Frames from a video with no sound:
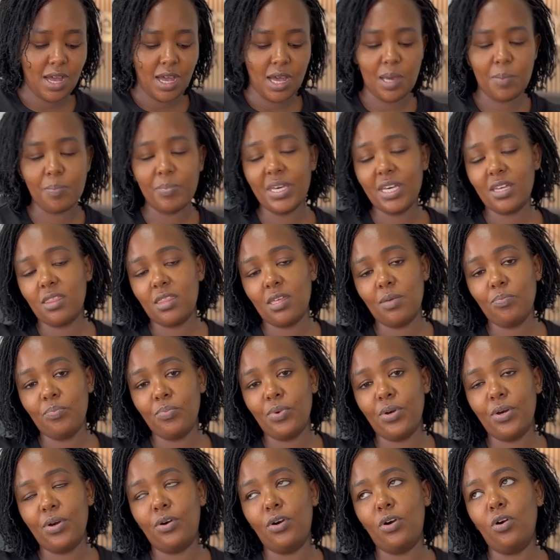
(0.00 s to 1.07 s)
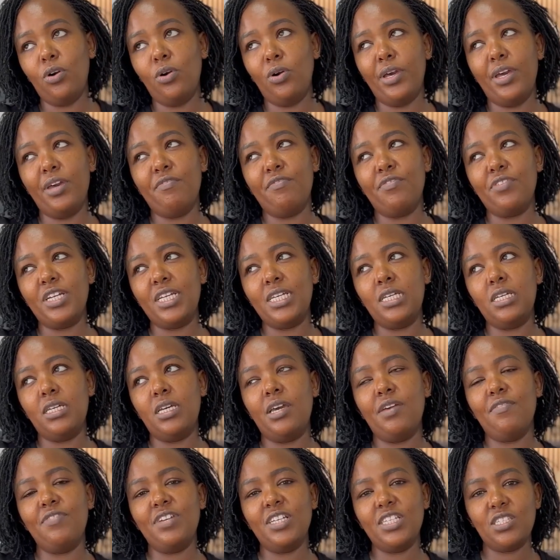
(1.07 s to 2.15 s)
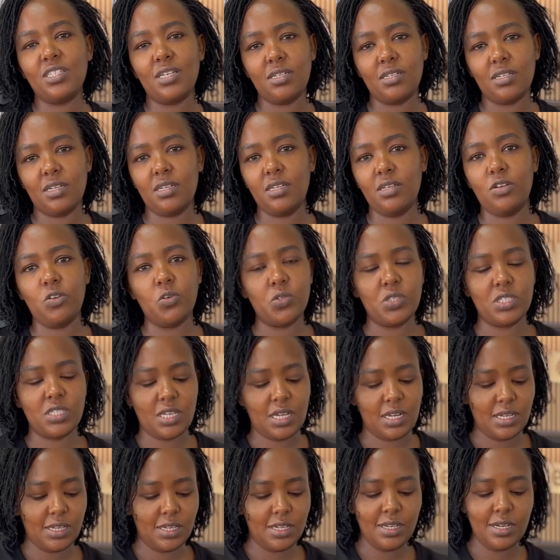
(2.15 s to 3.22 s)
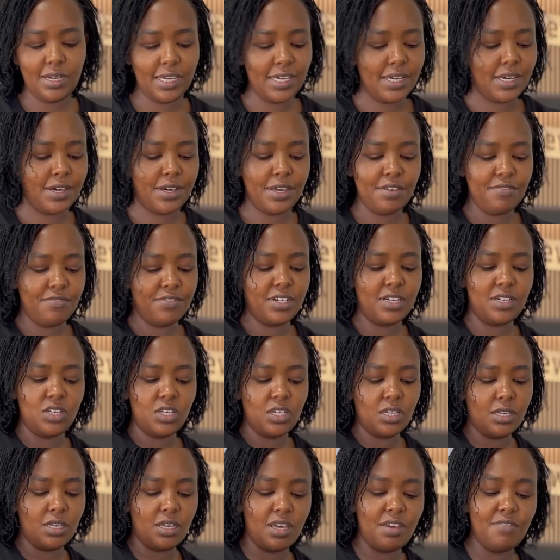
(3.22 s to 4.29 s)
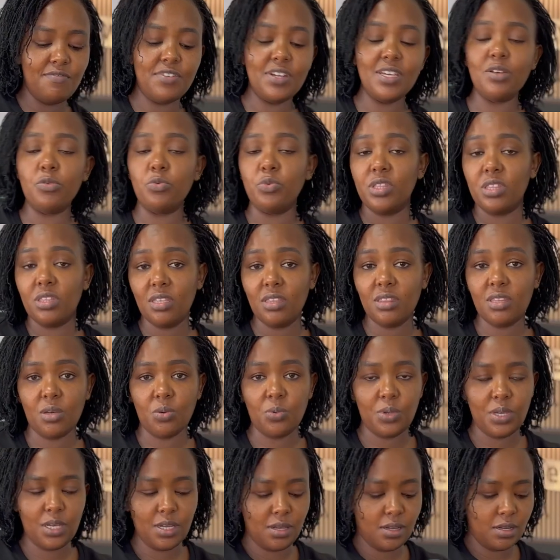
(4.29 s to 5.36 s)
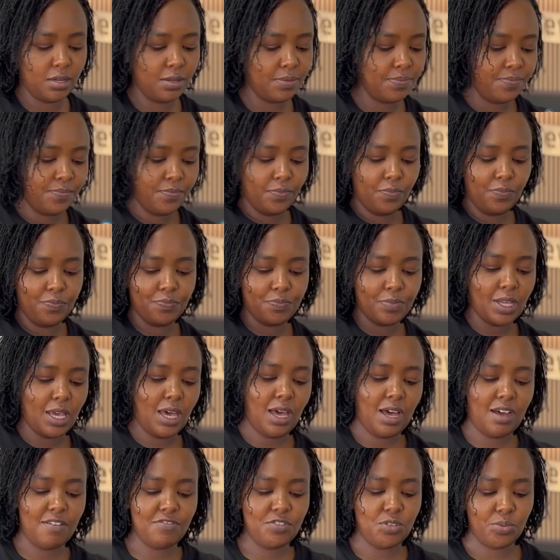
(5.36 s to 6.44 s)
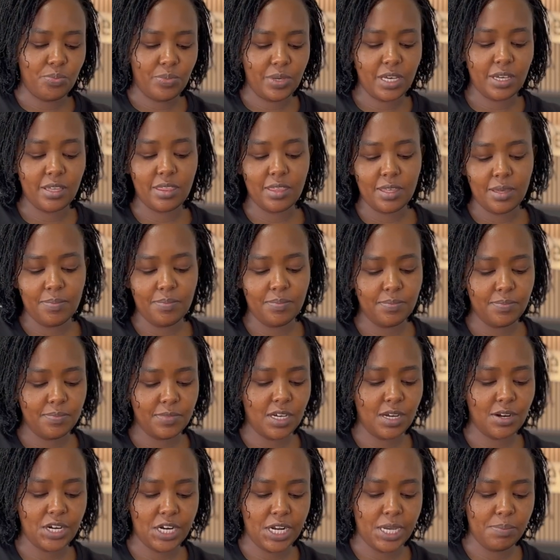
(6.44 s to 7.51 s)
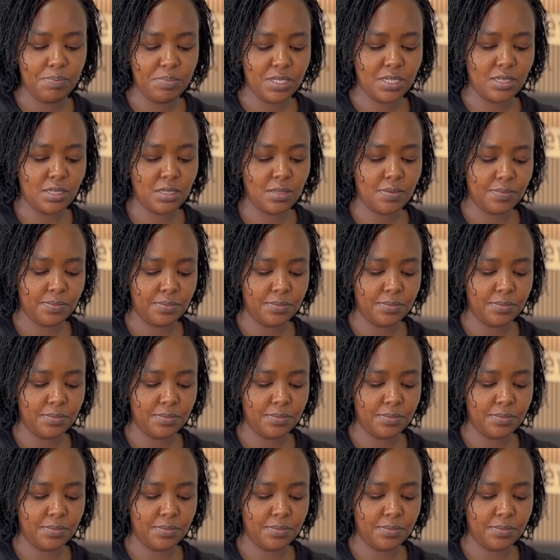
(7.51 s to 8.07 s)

I make them every Saturday or Sunday, like every day, every within the week. I have to make them crepes.